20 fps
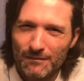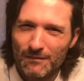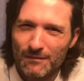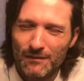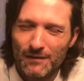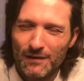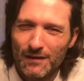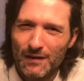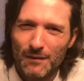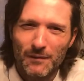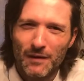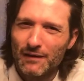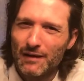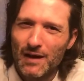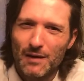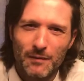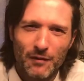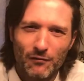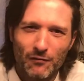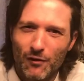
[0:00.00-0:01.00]
Something's got to
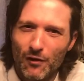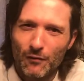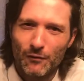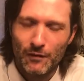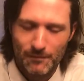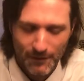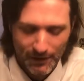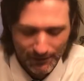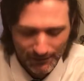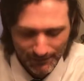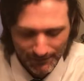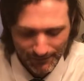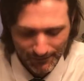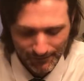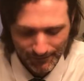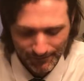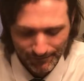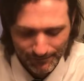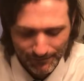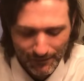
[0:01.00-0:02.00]
be wrong with me.
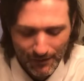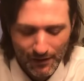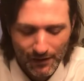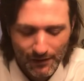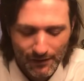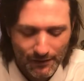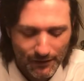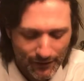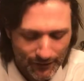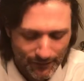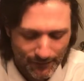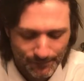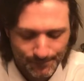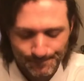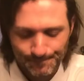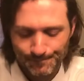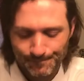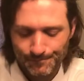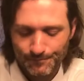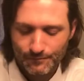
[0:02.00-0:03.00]
Listen.
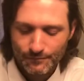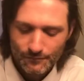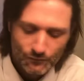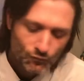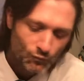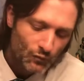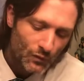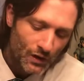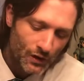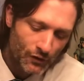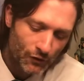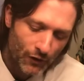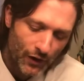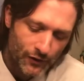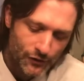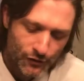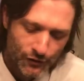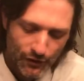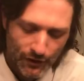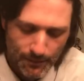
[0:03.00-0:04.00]
Granger
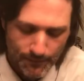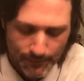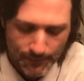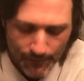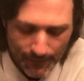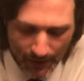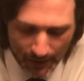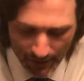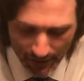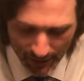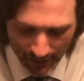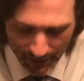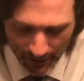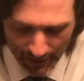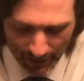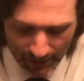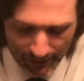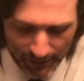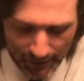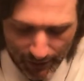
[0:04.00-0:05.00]
took him
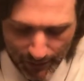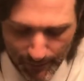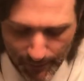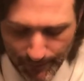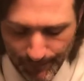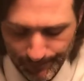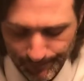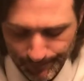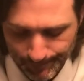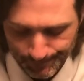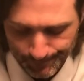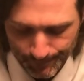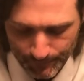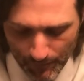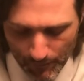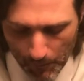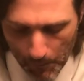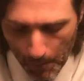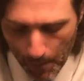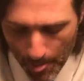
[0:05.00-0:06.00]
and held him
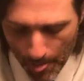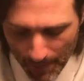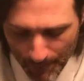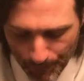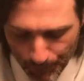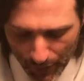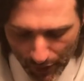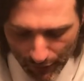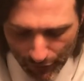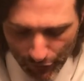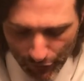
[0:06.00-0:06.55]
in his